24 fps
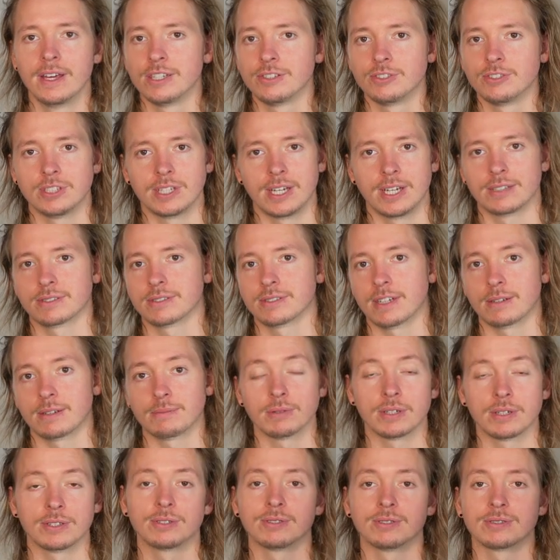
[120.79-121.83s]
She has like
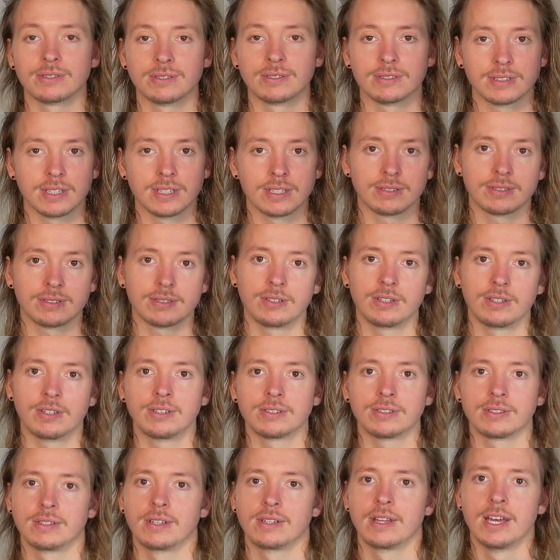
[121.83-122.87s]
brothers and
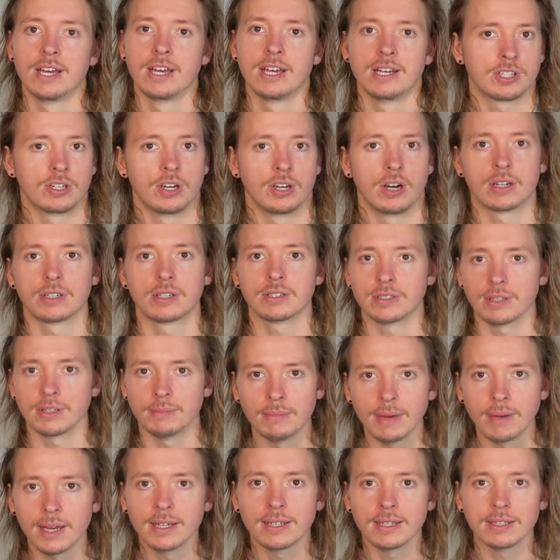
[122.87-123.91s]
sisters and cooks
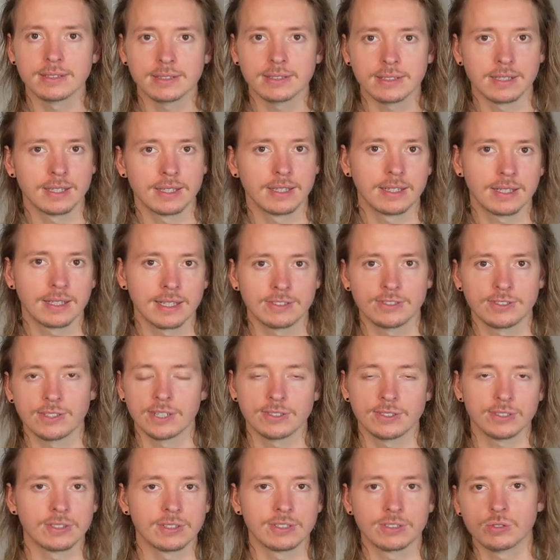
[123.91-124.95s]
amazing. And she
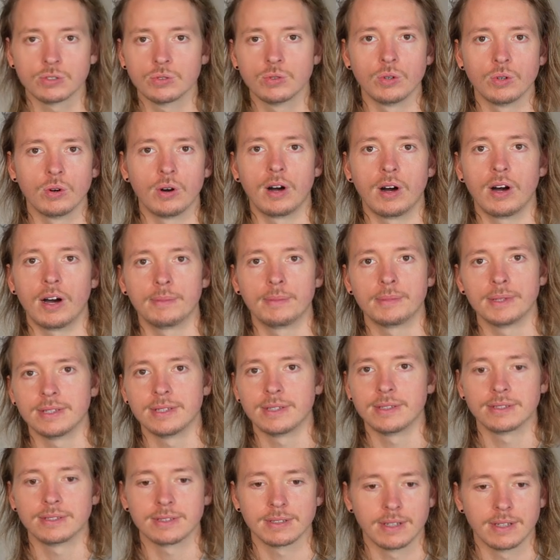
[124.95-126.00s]
has all these cool
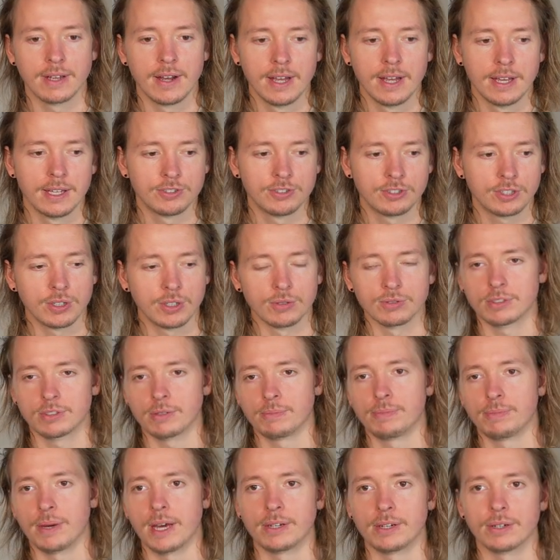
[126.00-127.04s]
hobbies and she goes to
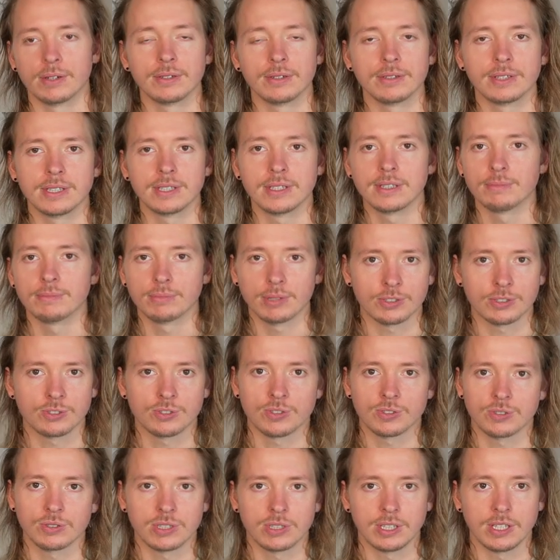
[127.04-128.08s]
bed early and
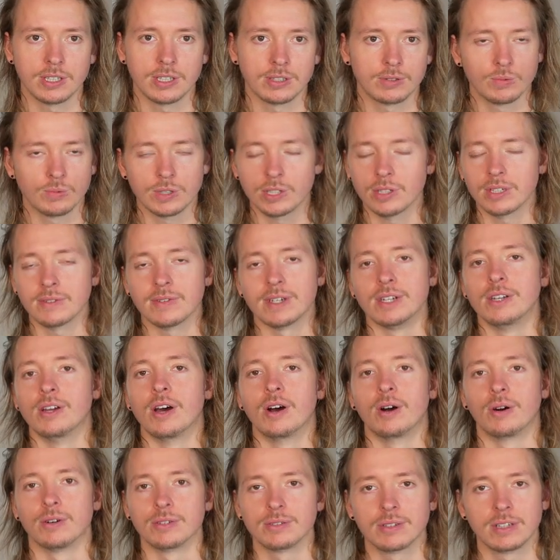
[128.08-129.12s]
brushes her teeth. We don't even
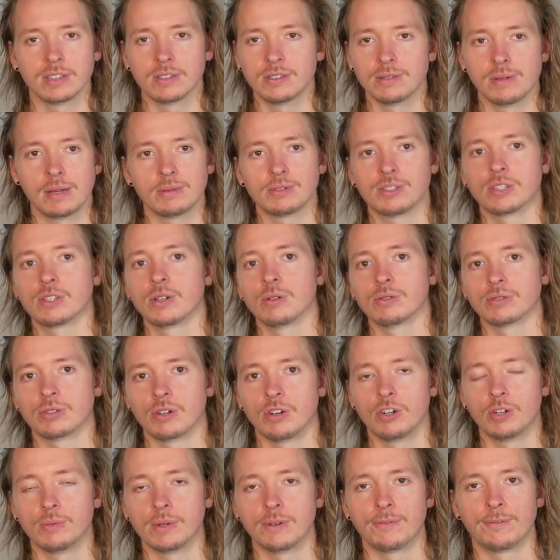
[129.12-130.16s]
know. Like maybe she goes
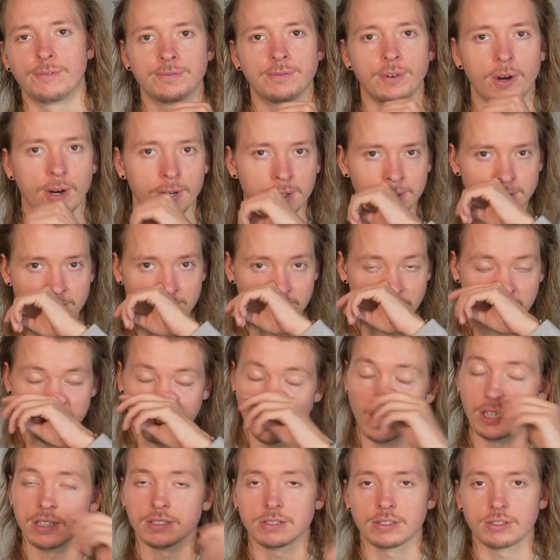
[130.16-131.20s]
home and farts and
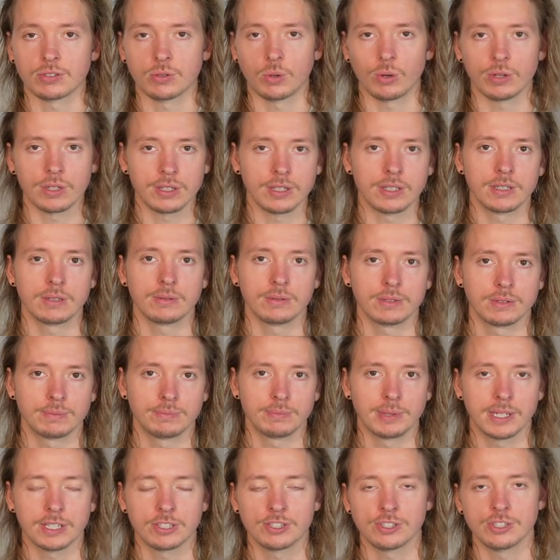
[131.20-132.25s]
clogs the toilet with
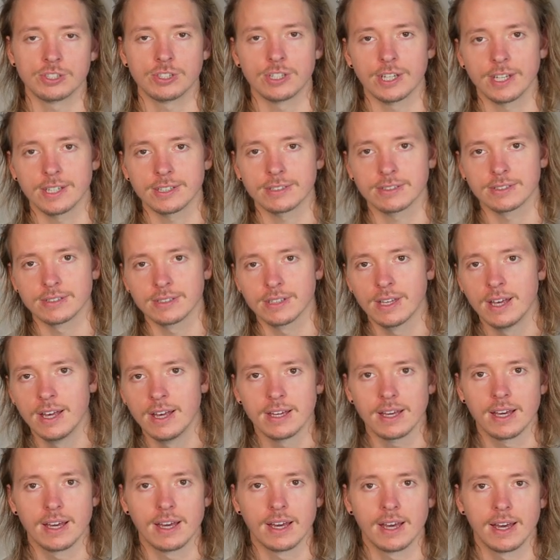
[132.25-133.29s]
big shits.
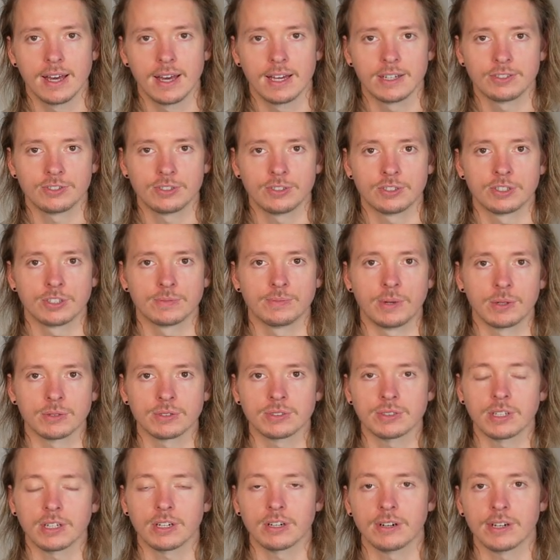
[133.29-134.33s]
And she smokes
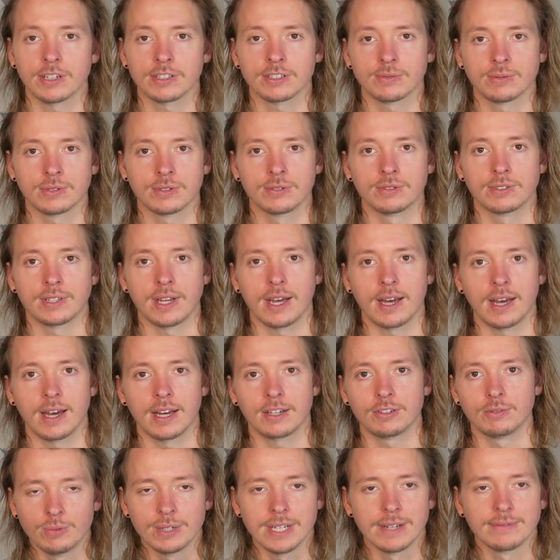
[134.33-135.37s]
cigarettes with her
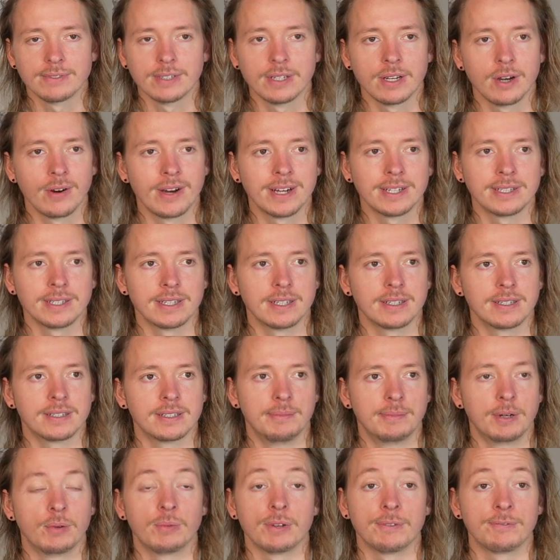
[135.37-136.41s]
dad. We have no idea,
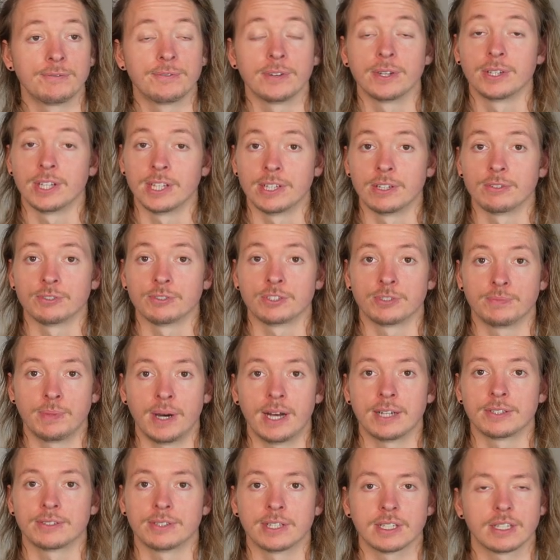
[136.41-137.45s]
but we fill in those
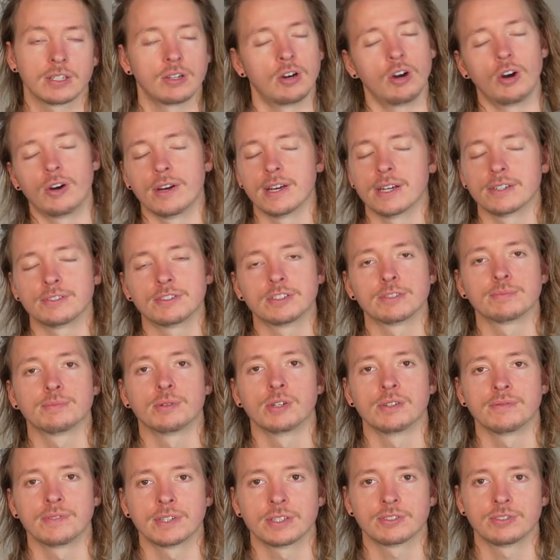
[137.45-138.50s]
spots thinking, oh yeah, she's
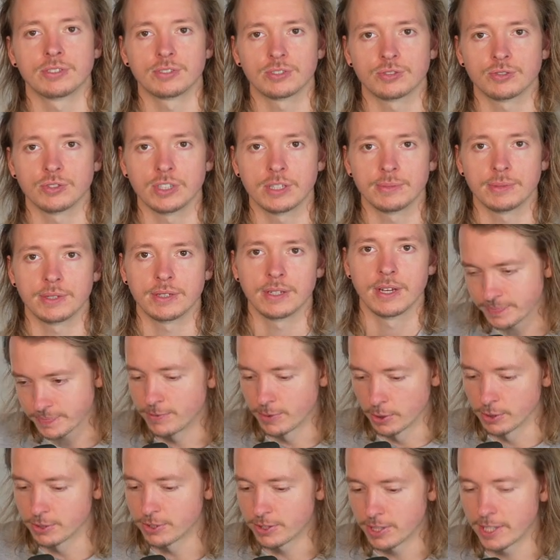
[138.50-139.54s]
perfect. She's dreamy.
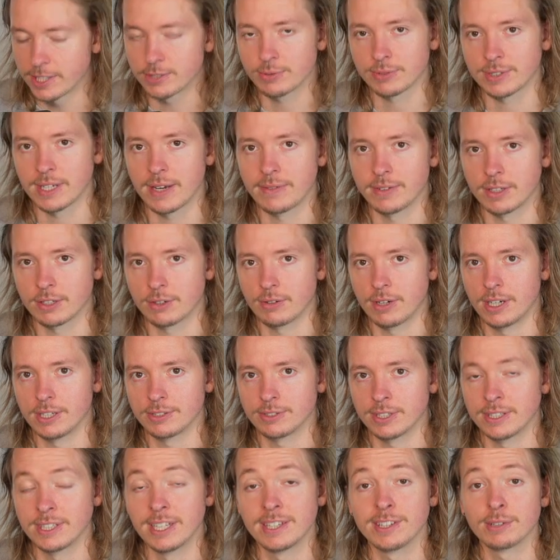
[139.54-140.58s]
First stage was having the crush,
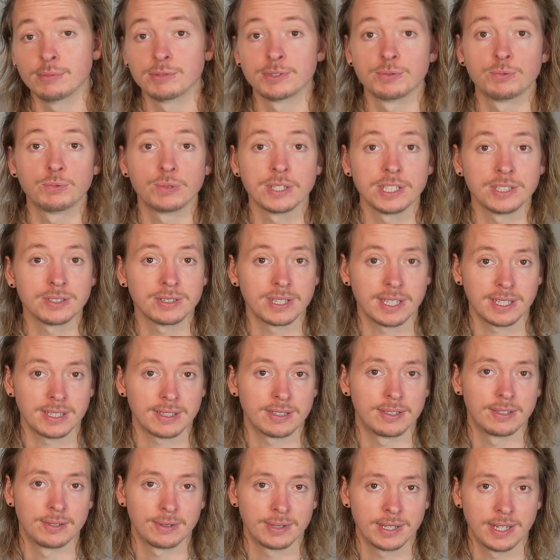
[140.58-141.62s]
and then there was wheeling,
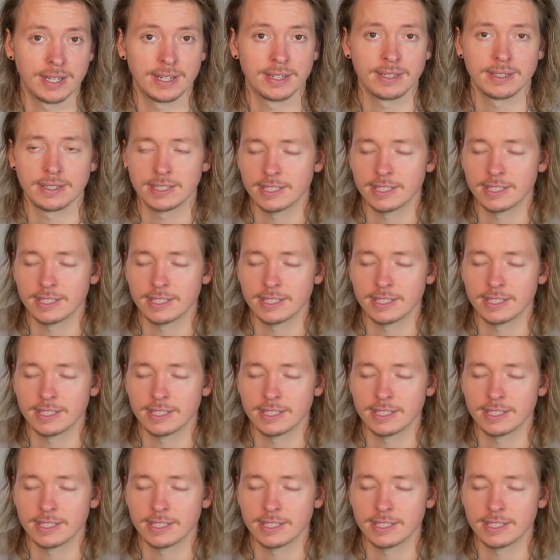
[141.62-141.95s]
okay?